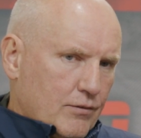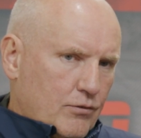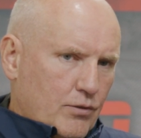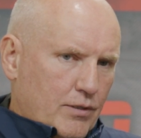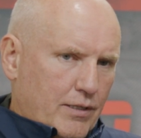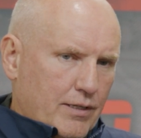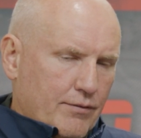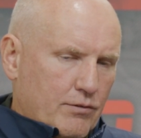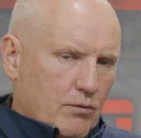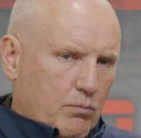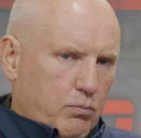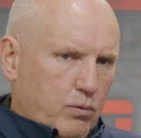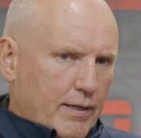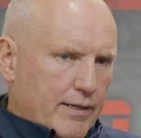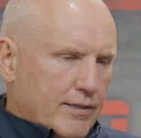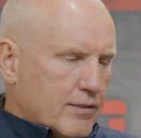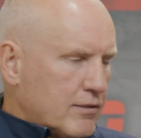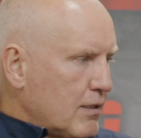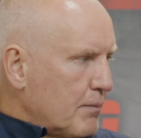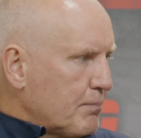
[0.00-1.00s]
give the
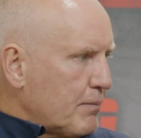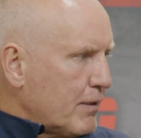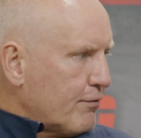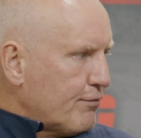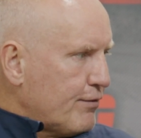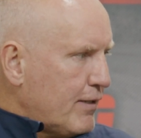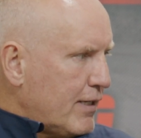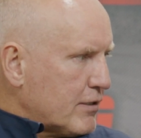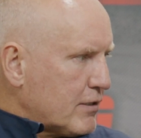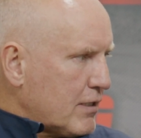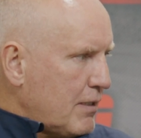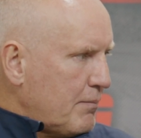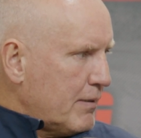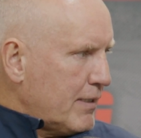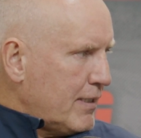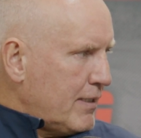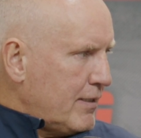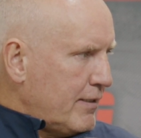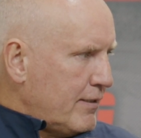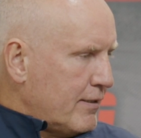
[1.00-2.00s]
players something fresh coming
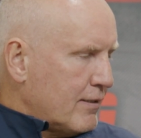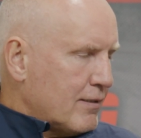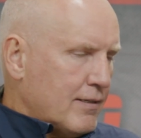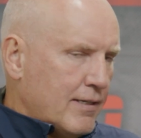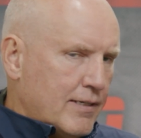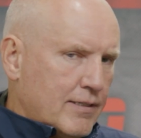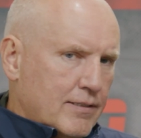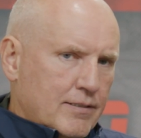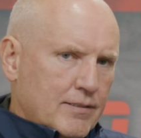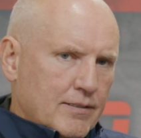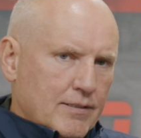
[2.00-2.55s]
in here. And